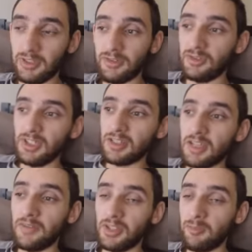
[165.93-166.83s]
So it doesn't
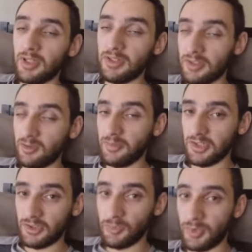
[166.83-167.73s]
have any political
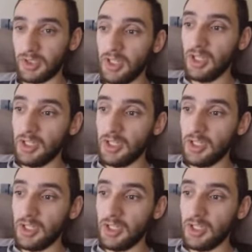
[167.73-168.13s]
message. But